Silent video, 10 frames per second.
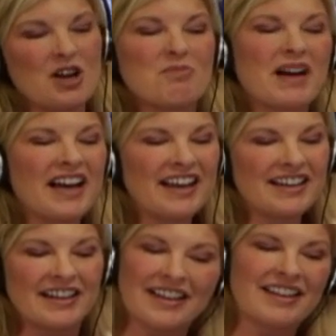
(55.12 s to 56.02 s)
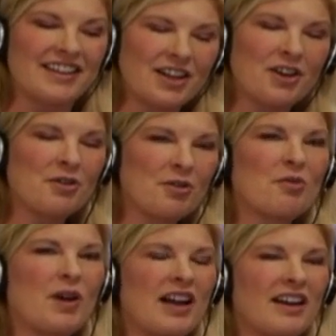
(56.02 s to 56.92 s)
But, you know,
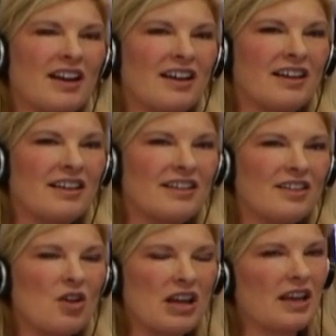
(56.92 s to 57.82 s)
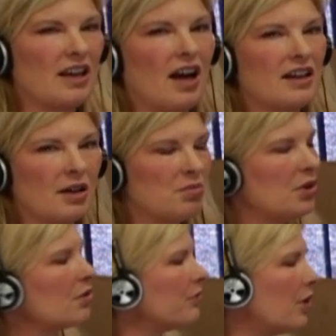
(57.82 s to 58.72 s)
when on a
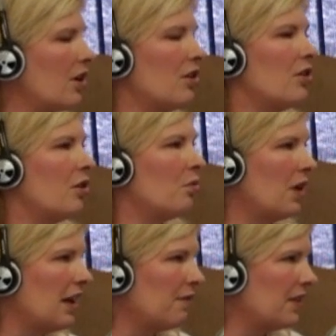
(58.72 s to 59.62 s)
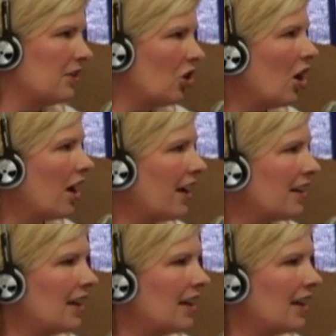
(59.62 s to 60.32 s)
beautiful home, if the lawn